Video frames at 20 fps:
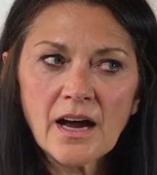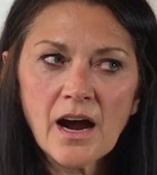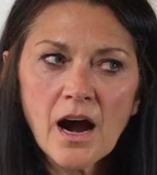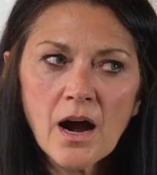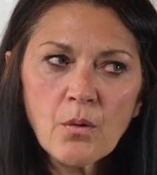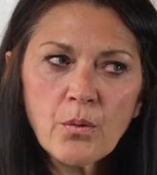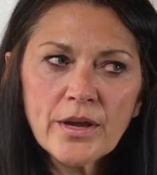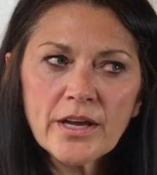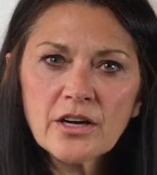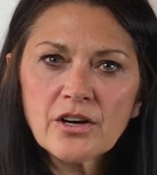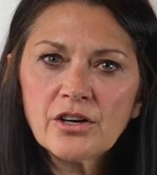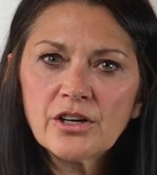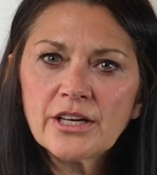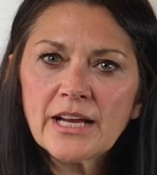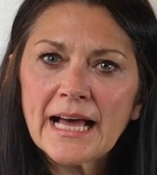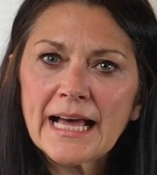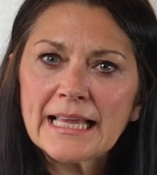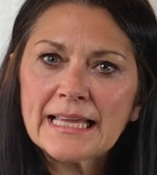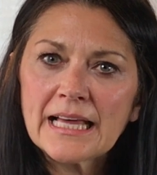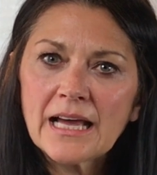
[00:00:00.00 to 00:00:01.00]
Are we
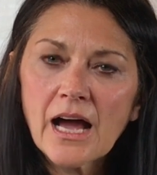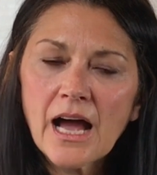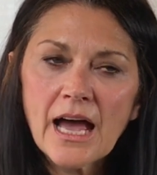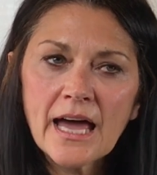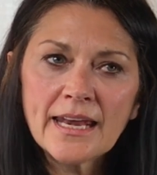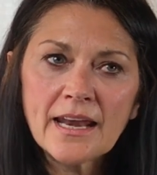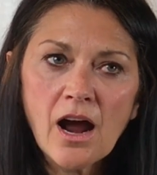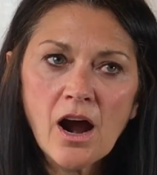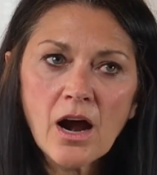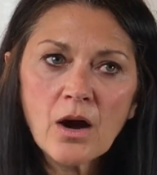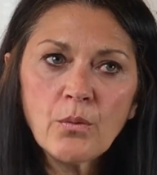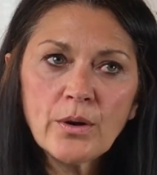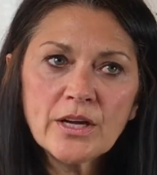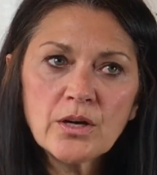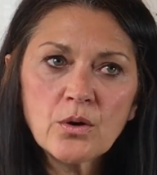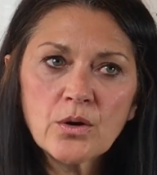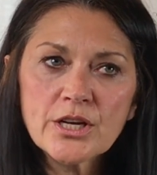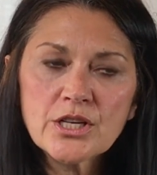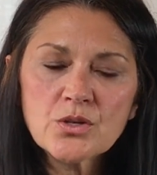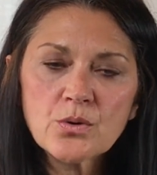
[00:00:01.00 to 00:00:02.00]
going
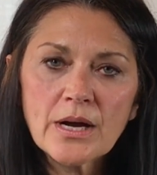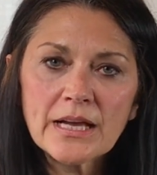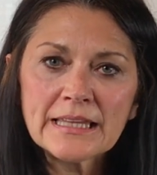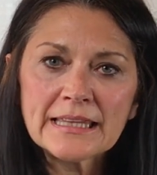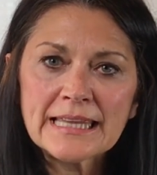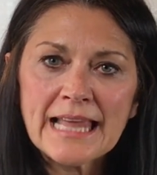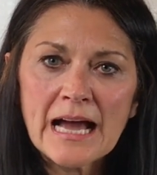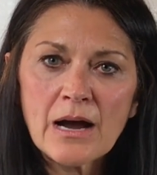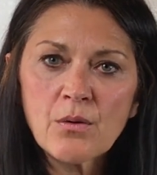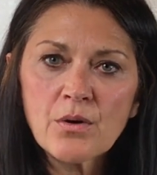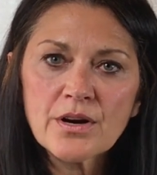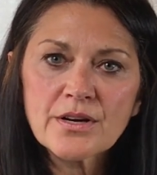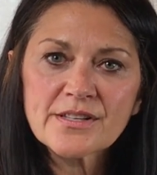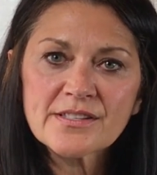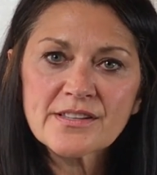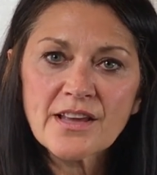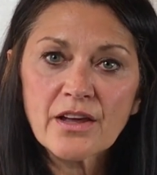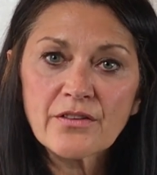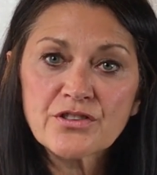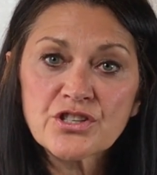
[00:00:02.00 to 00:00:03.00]
to allow
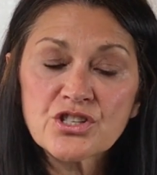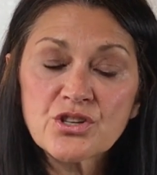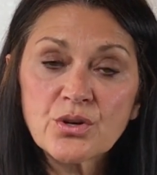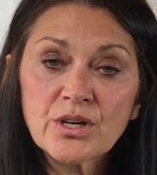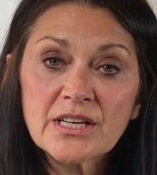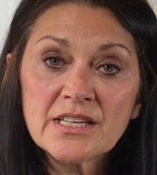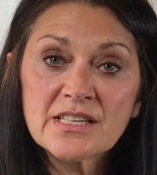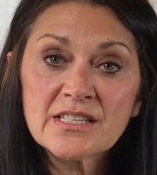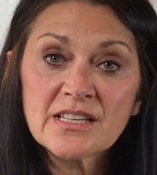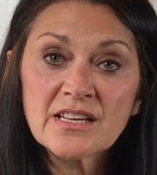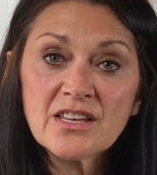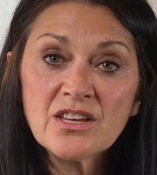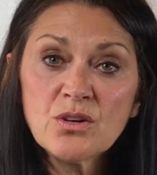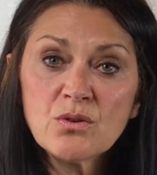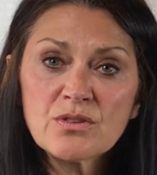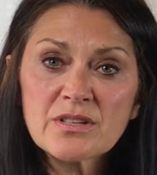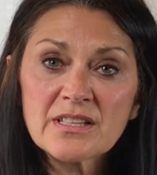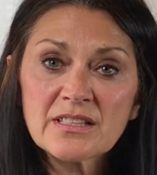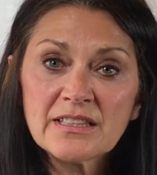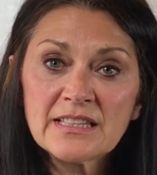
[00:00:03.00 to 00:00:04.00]
ourselves to
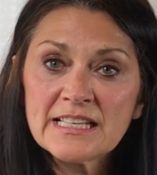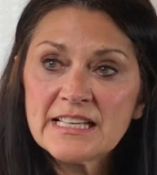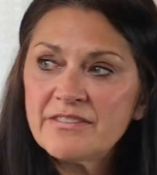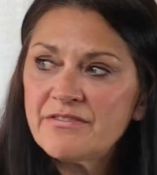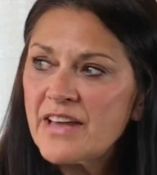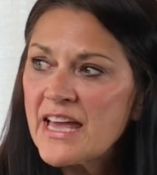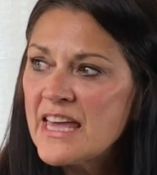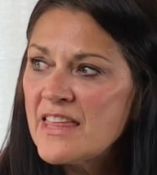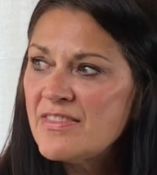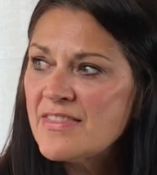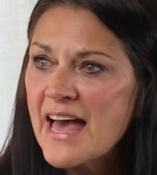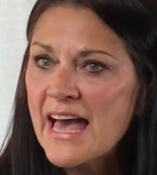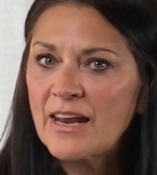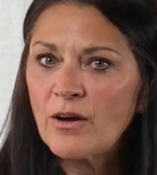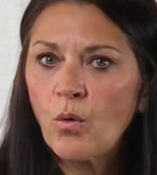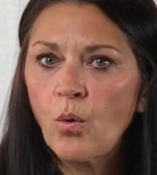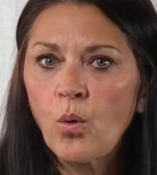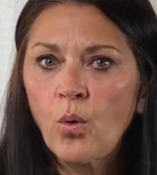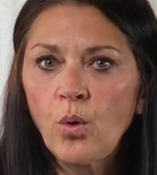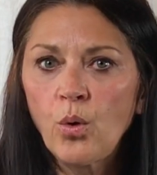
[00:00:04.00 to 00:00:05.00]
continue to live in
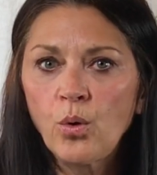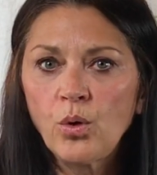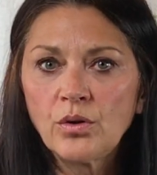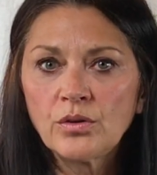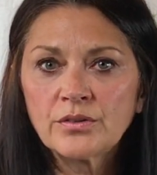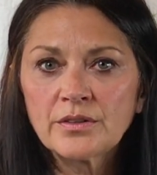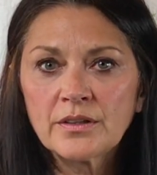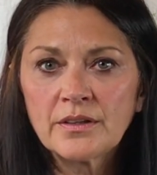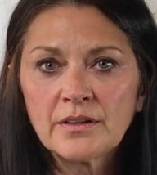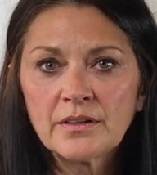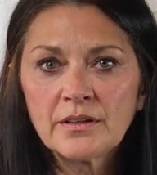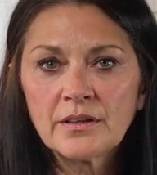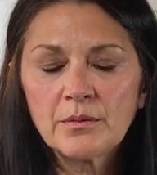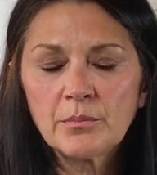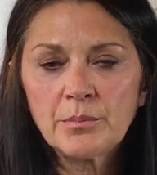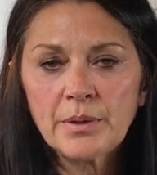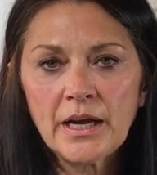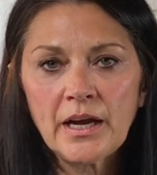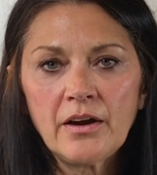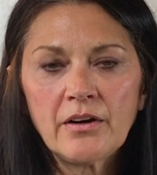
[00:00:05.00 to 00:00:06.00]
that old
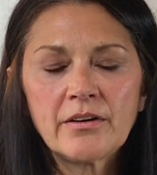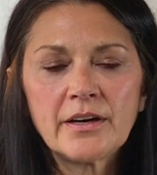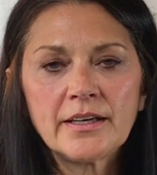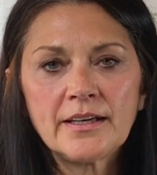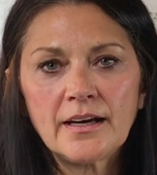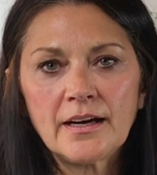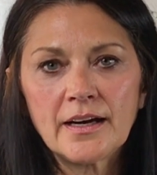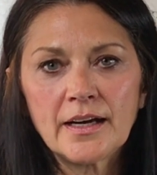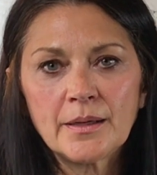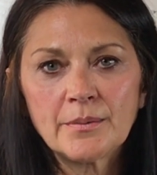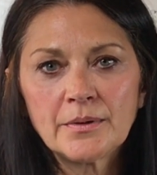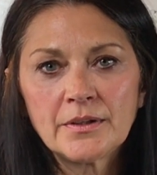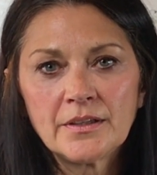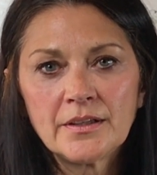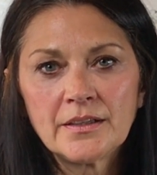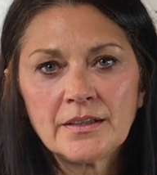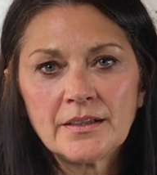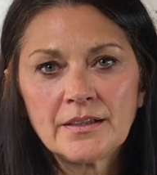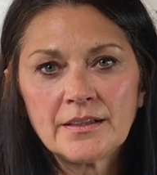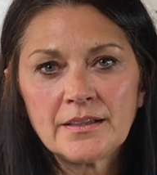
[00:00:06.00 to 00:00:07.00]
paradigm?
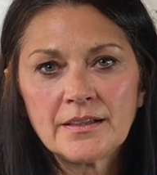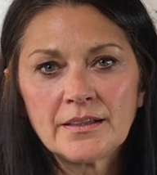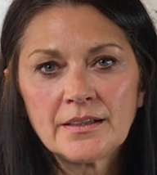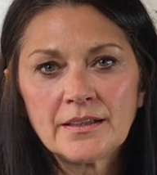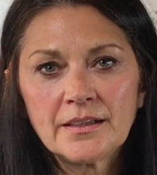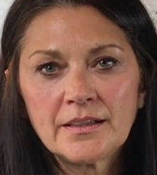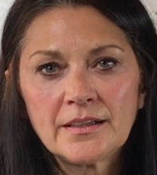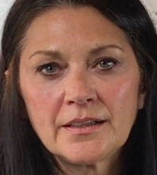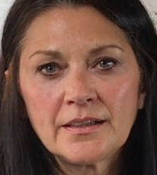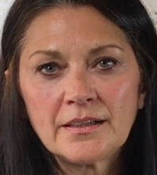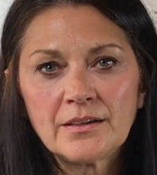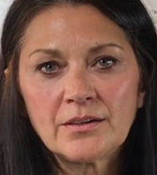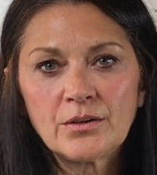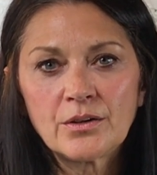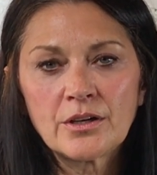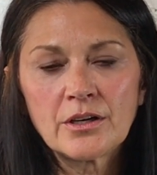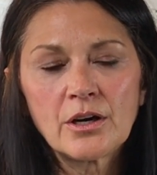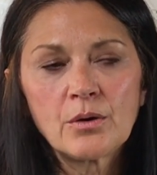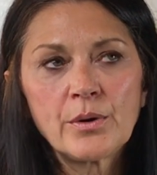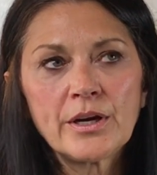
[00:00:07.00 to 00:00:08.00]

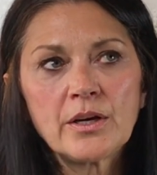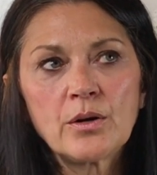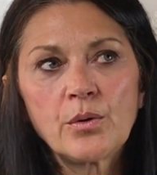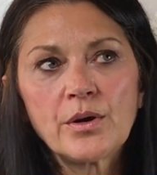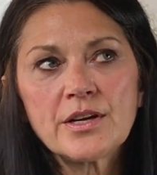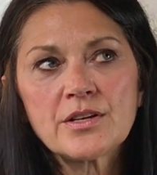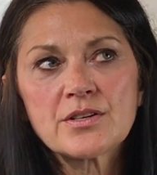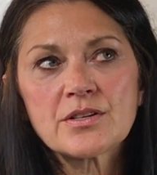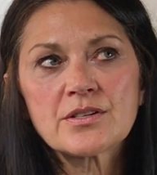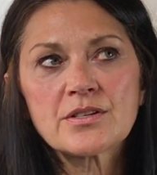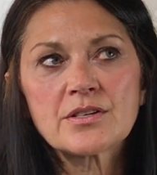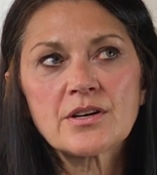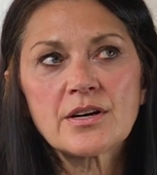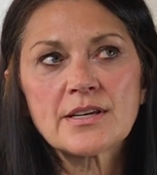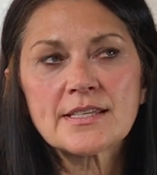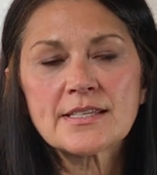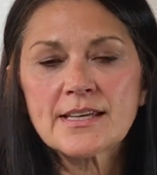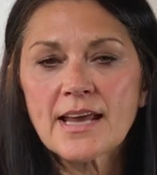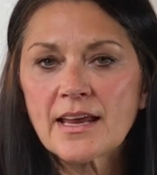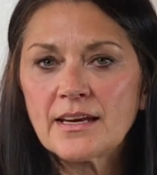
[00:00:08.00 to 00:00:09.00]
Or are we going to
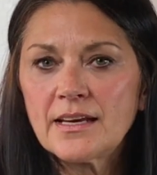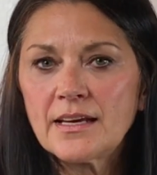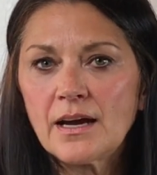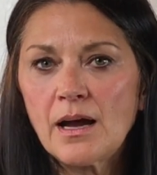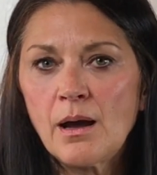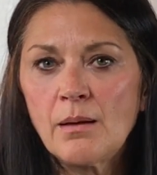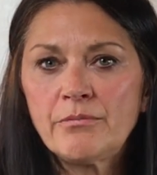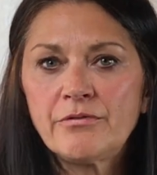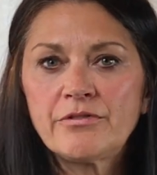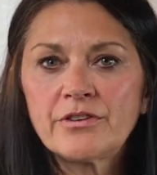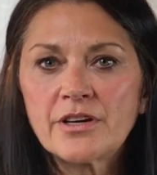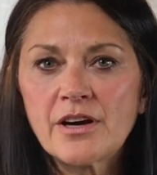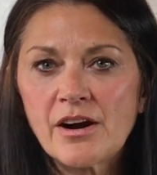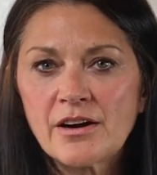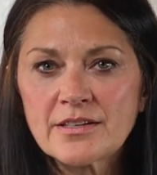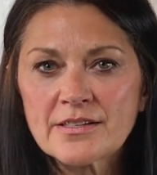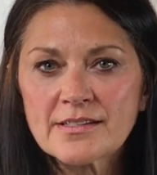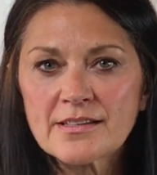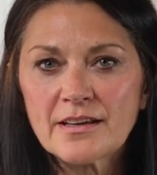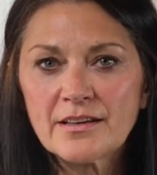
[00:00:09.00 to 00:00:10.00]
start standing up for
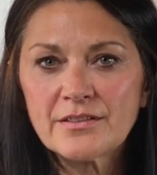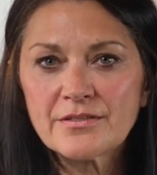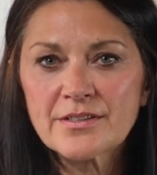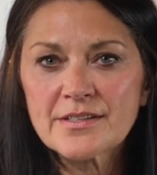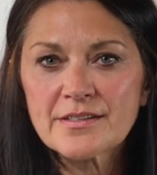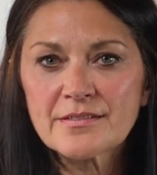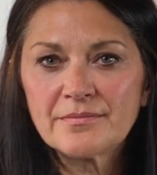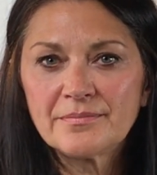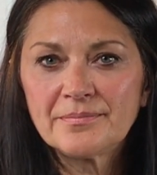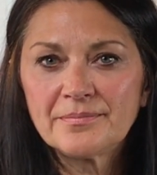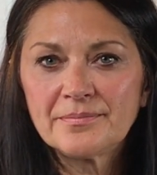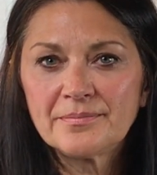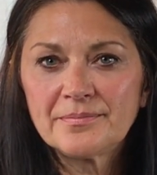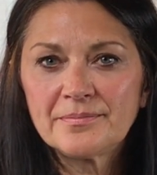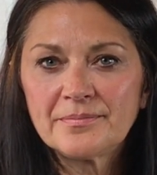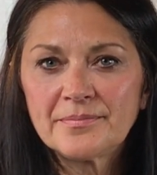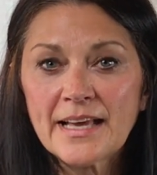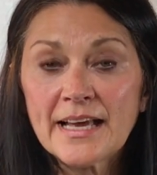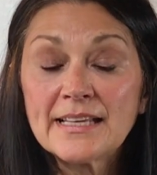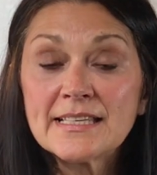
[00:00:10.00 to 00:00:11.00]
ourselves
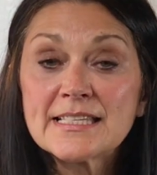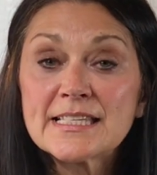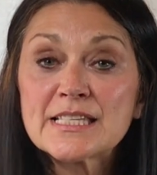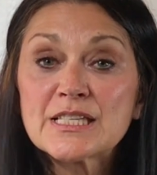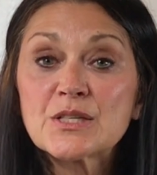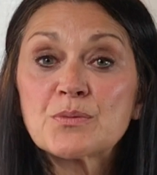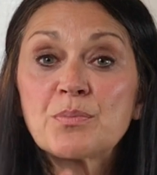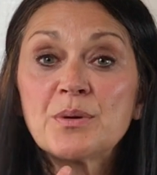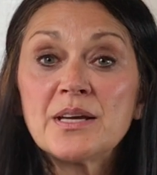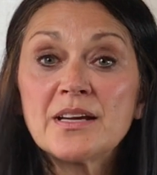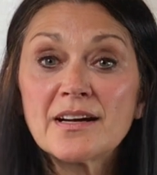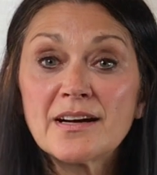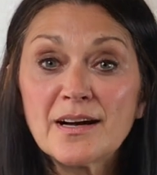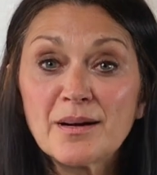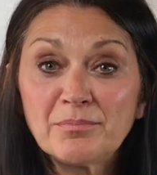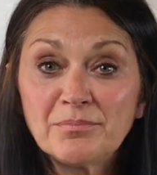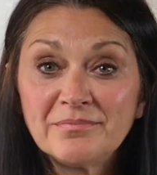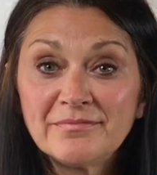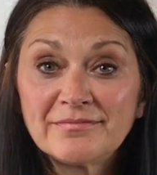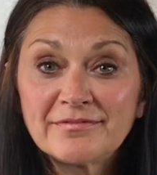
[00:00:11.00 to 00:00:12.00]
and speak
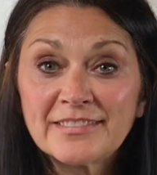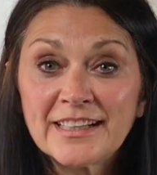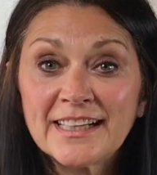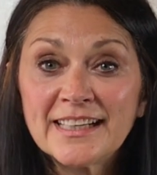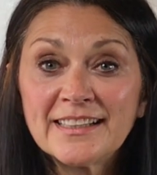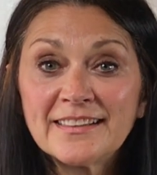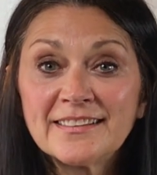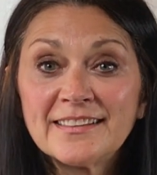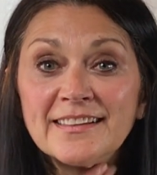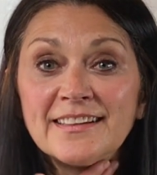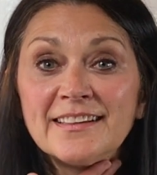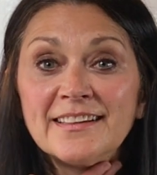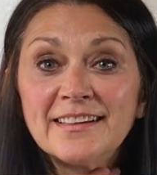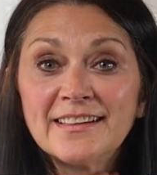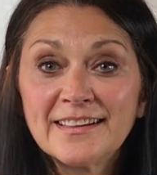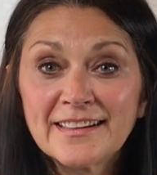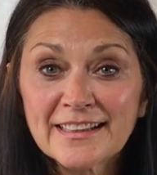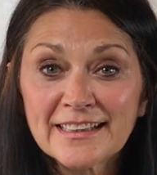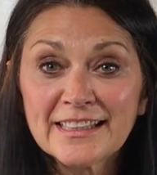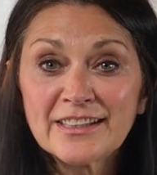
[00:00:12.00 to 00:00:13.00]
up, right?
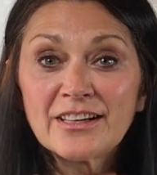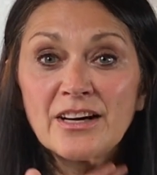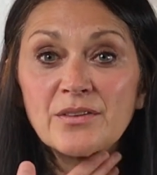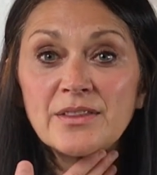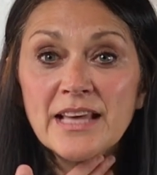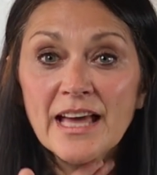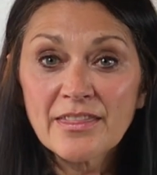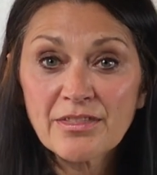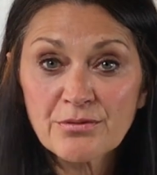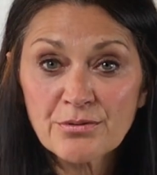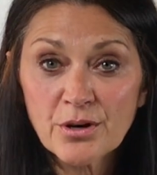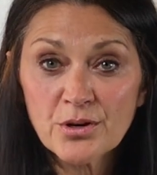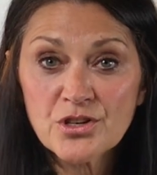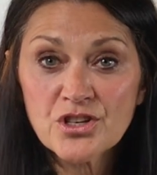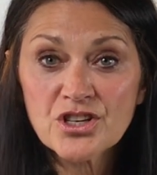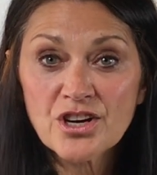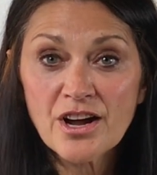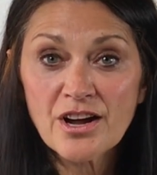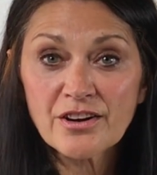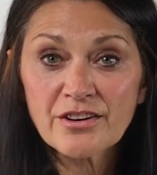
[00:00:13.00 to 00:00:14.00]
Clear out that
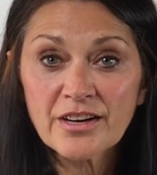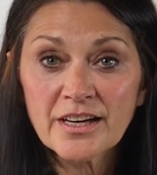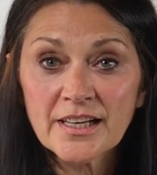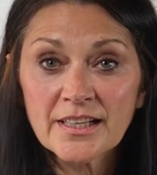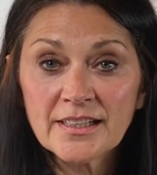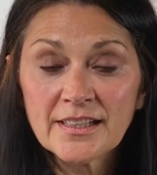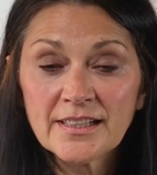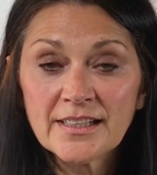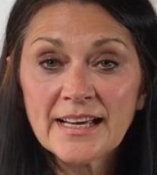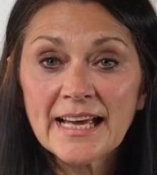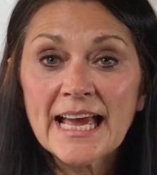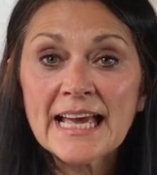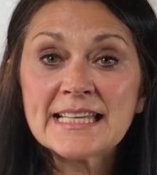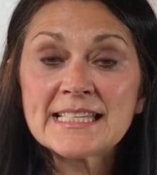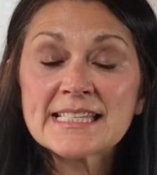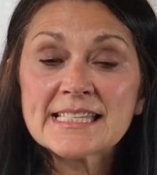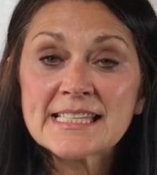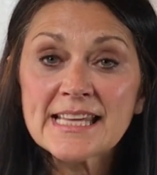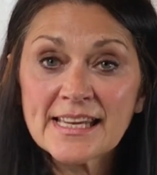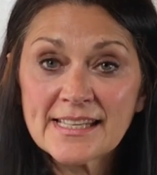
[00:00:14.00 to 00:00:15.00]
throat chakra
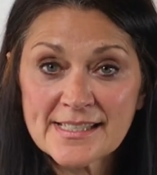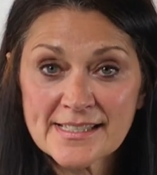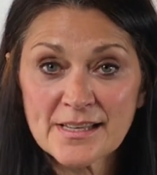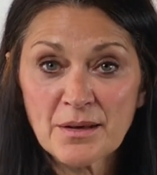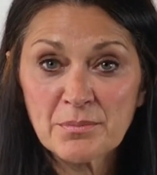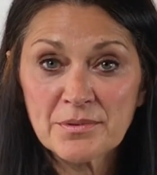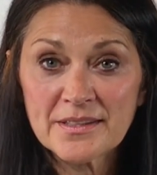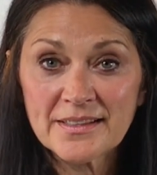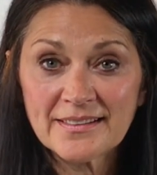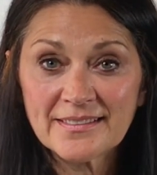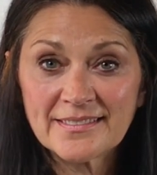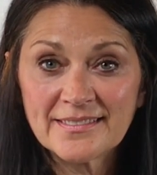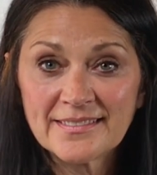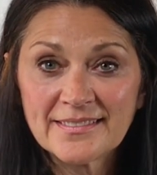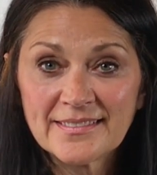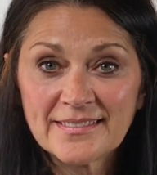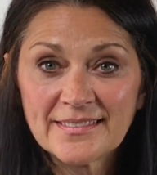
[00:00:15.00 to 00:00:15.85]
and say something.